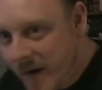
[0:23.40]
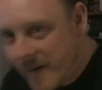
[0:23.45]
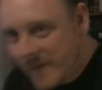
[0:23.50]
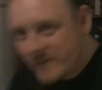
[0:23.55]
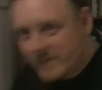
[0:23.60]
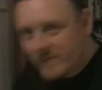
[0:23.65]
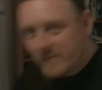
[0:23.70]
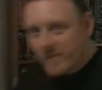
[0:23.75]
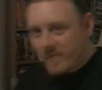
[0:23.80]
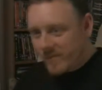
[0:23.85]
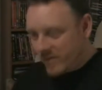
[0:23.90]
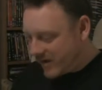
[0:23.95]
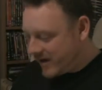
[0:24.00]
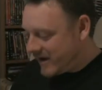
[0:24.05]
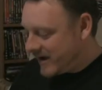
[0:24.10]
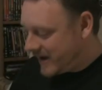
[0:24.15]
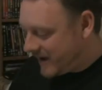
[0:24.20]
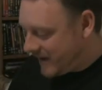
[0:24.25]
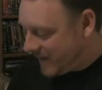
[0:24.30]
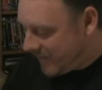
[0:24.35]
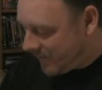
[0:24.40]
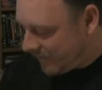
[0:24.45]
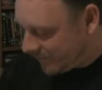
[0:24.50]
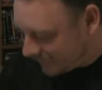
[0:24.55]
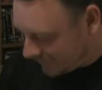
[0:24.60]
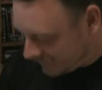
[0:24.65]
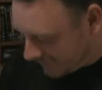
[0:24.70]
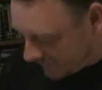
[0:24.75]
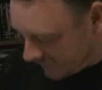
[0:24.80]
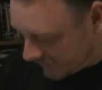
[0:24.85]
Have you? Yeah.
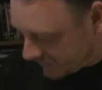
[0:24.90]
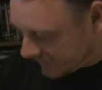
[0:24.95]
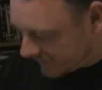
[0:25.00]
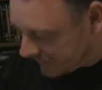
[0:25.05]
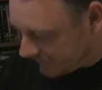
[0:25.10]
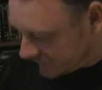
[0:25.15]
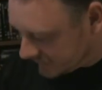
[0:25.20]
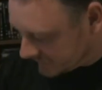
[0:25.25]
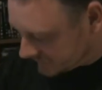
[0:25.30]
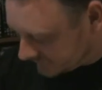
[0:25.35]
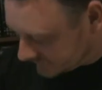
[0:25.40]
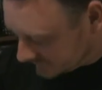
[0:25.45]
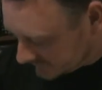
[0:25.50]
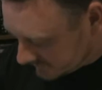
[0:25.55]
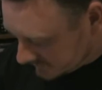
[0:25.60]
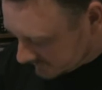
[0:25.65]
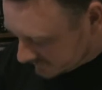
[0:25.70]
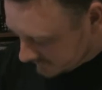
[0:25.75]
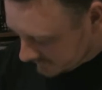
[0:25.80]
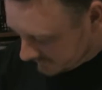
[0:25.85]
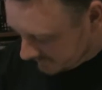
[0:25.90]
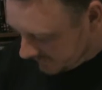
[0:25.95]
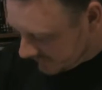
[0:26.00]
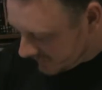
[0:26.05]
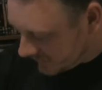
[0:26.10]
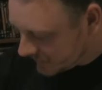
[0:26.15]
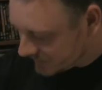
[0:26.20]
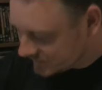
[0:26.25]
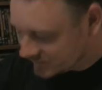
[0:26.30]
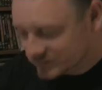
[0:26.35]
What, you've had bigger
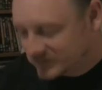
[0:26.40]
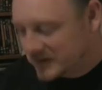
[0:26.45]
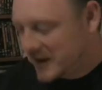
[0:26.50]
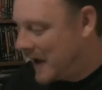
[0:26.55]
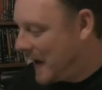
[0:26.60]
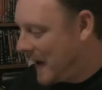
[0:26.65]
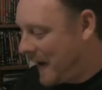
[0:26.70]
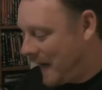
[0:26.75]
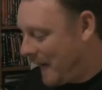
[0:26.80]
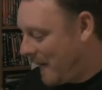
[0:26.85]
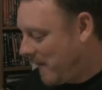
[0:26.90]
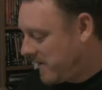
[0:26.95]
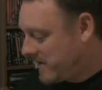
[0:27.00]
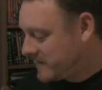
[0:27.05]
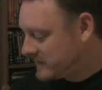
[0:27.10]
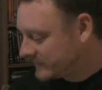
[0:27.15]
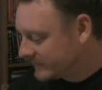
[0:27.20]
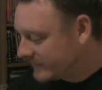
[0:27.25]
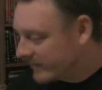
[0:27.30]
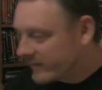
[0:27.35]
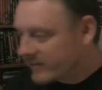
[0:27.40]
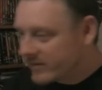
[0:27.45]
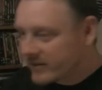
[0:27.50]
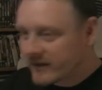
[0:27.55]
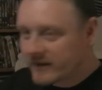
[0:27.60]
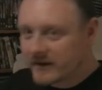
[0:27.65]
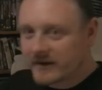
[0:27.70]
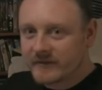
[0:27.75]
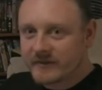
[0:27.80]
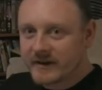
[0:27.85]
balls in your mouth?
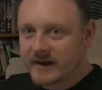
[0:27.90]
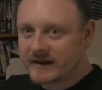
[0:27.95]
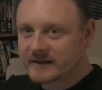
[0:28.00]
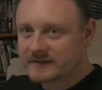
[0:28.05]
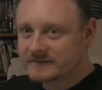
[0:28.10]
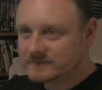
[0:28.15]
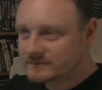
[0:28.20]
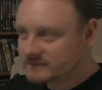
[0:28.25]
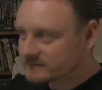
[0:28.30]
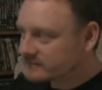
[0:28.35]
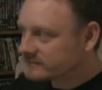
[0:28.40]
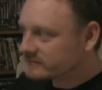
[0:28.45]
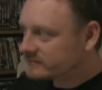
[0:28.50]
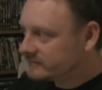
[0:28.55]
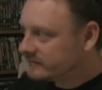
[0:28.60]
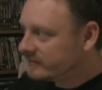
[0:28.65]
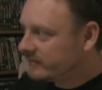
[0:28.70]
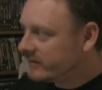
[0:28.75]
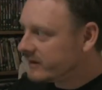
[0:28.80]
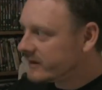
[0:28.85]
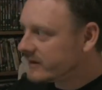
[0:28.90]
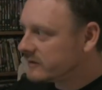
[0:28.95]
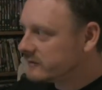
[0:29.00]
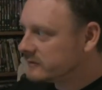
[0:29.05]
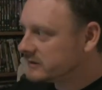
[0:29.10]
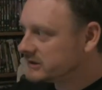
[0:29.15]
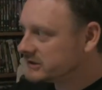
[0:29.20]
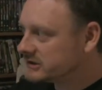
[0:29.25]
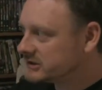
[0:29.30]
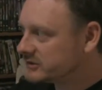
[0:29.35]
No. I've had
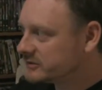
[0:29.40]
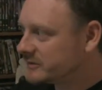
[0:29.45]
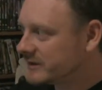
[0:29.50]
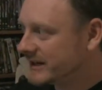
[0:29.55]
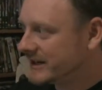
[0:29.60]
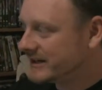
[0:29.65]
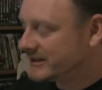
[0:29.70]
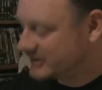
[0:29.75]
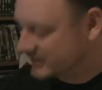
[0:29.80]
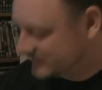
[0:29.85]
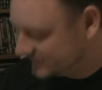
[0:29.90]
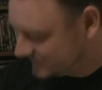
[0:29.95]
worse sweets.